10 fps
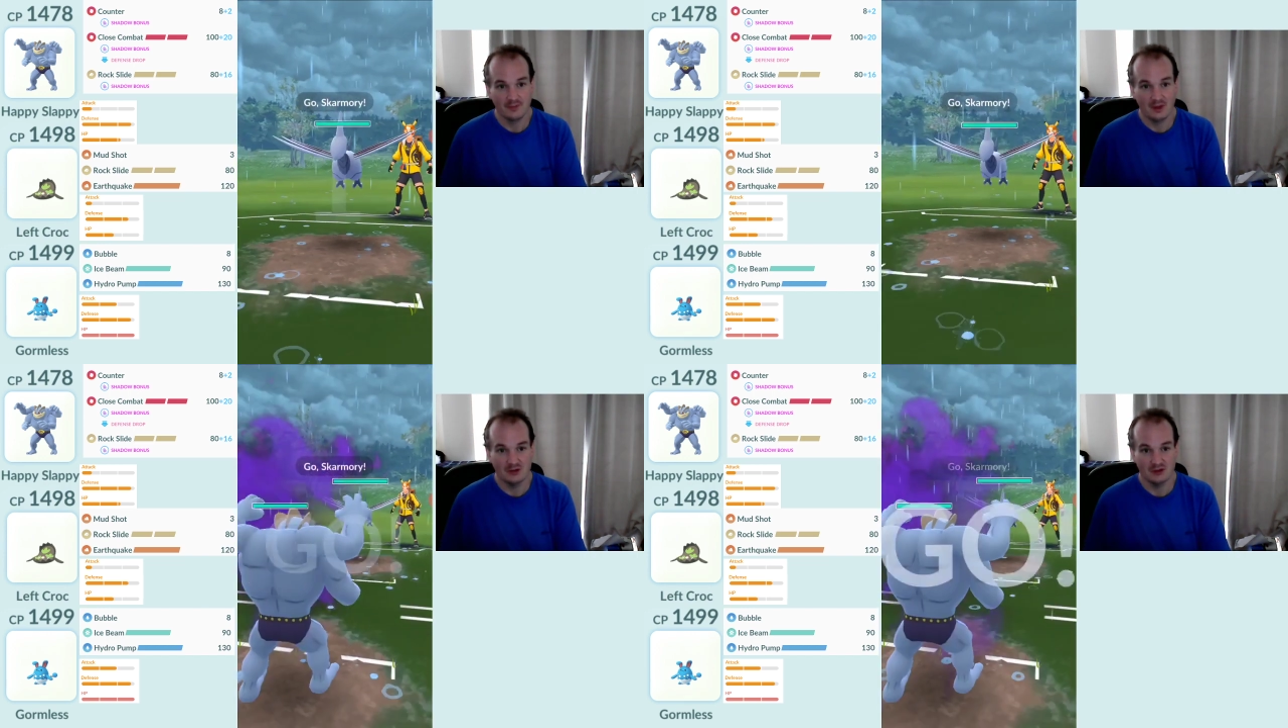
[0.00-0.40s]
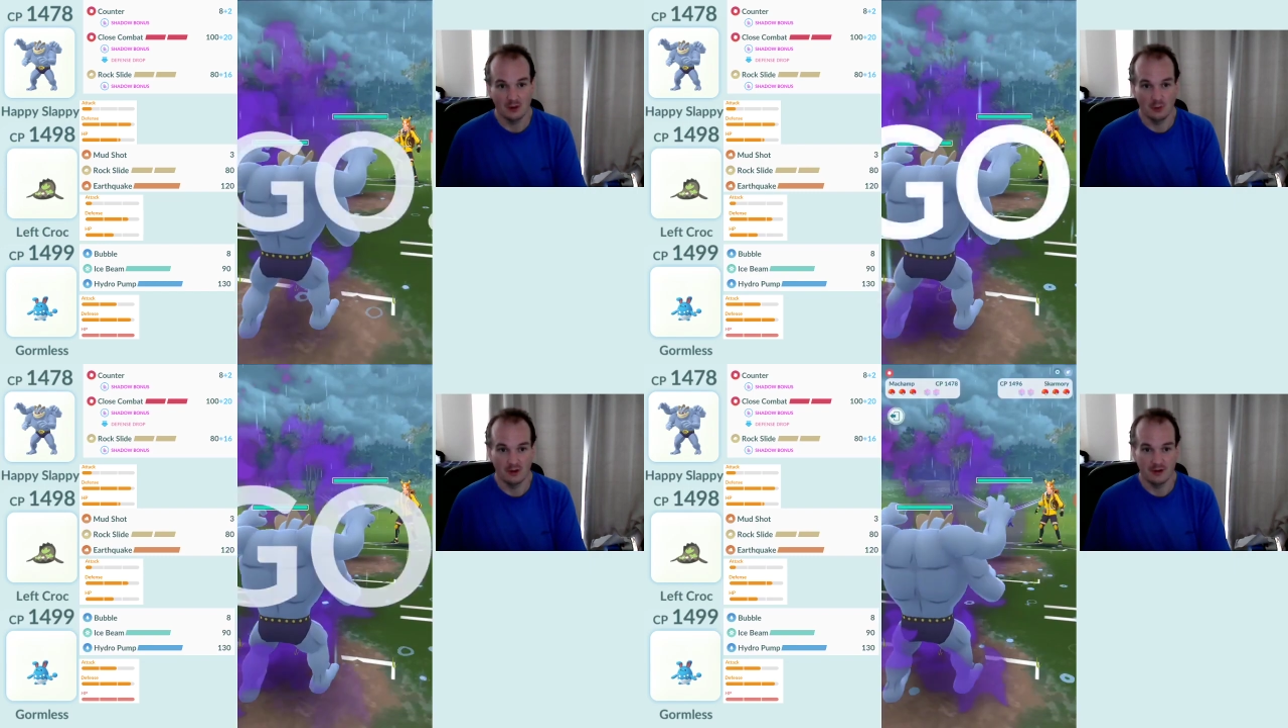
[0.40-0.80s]
a
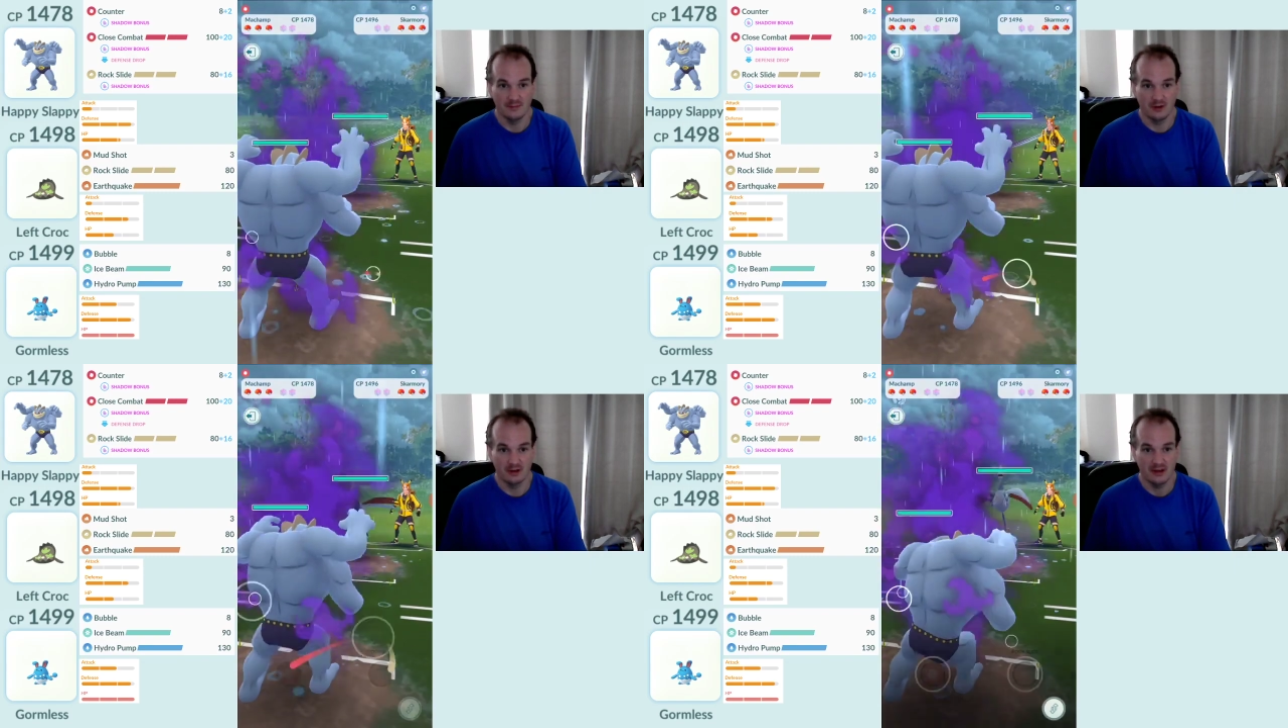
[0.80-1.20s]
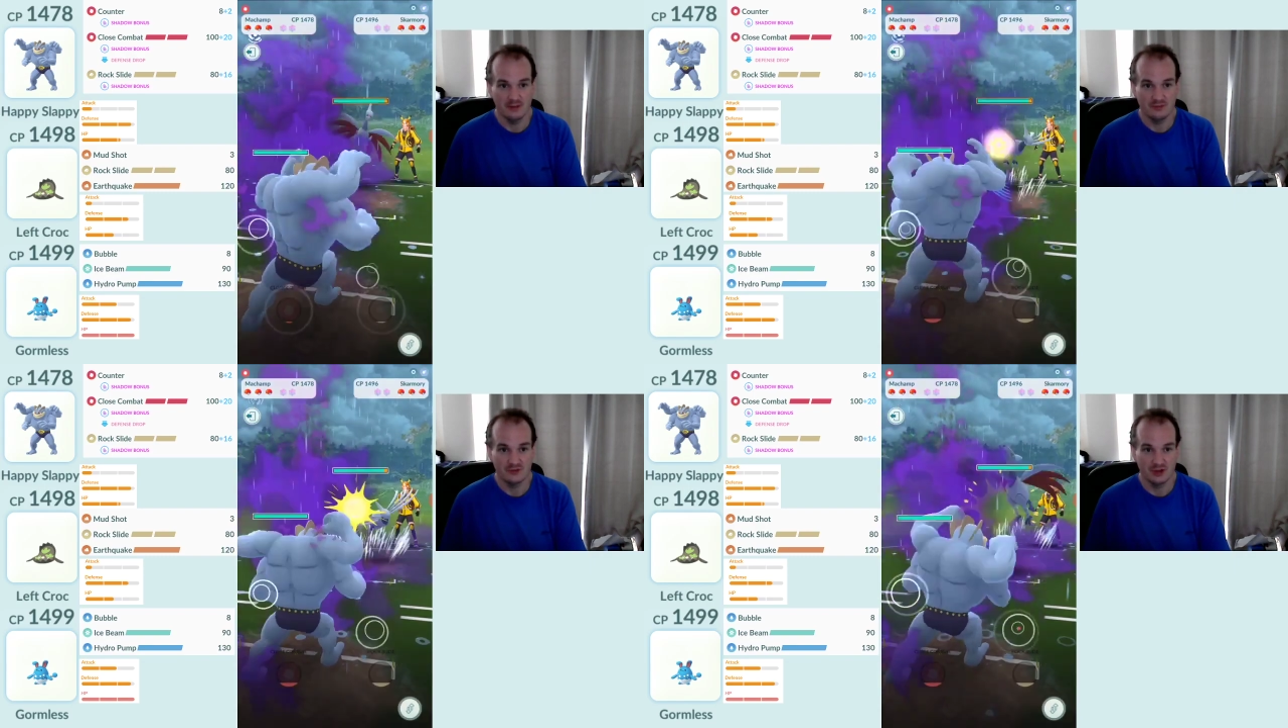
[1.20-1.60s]
Skarmory. Okay,
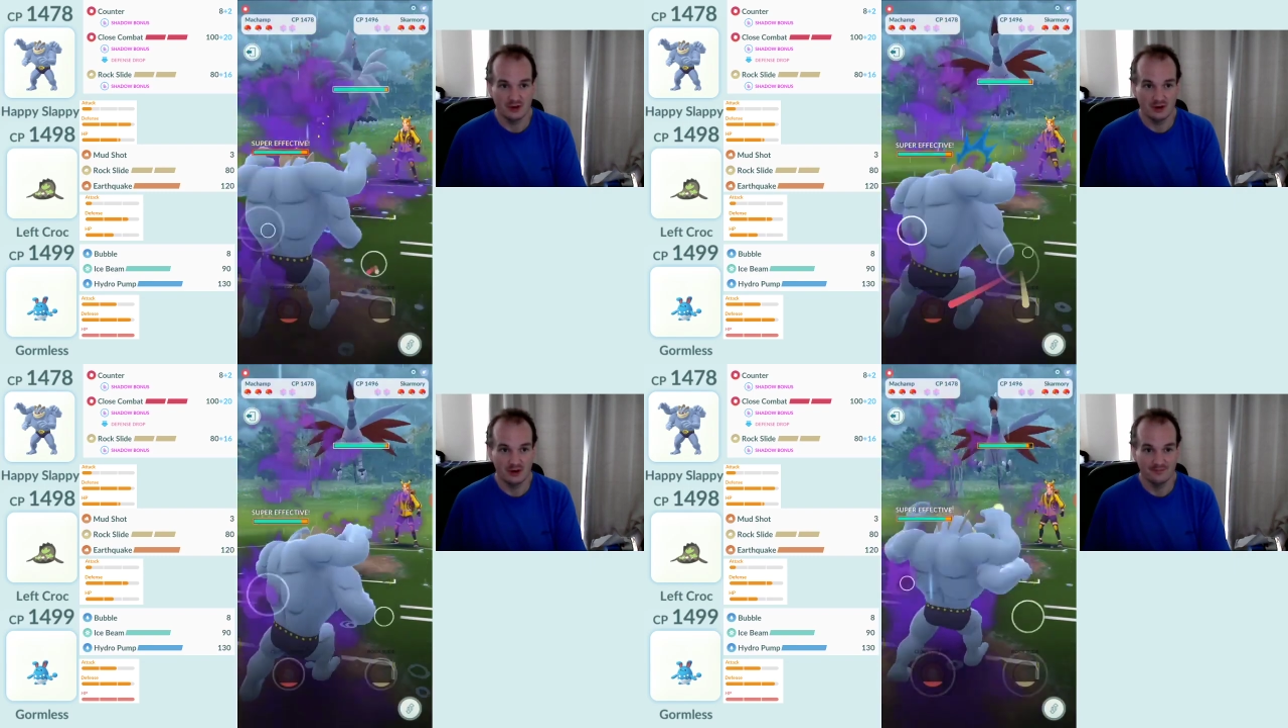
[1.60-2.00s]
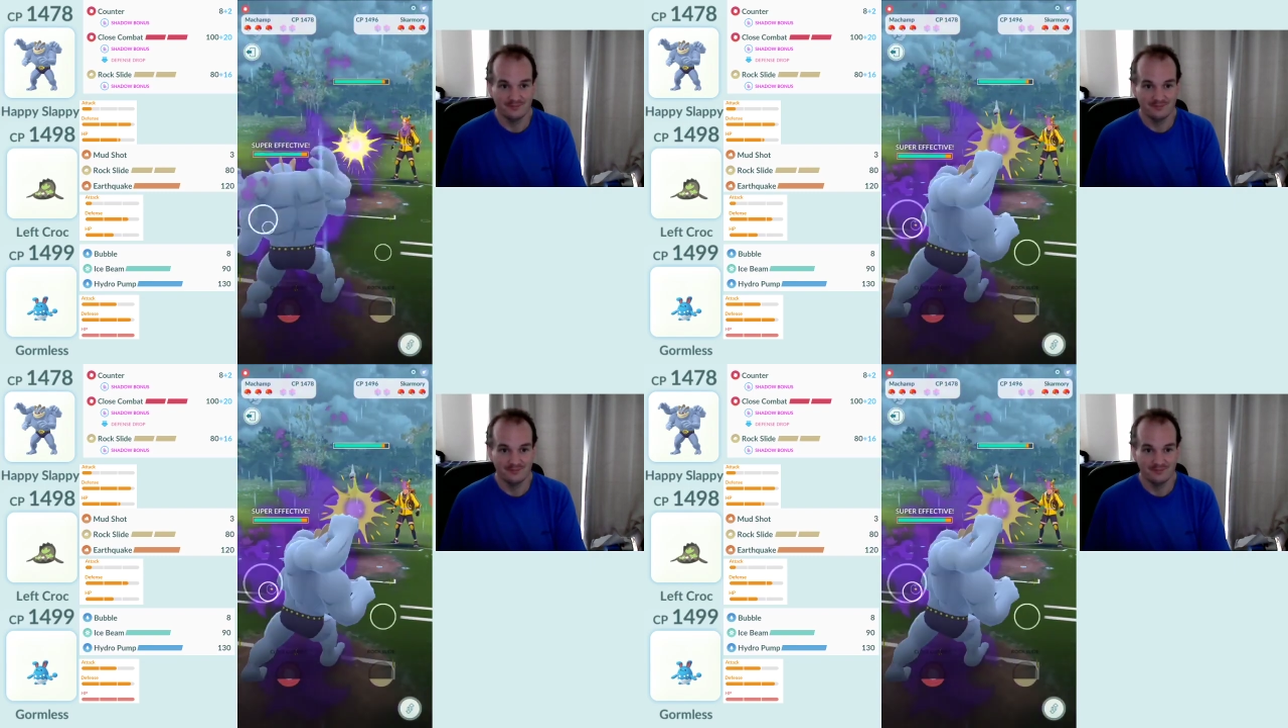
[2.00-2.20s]
so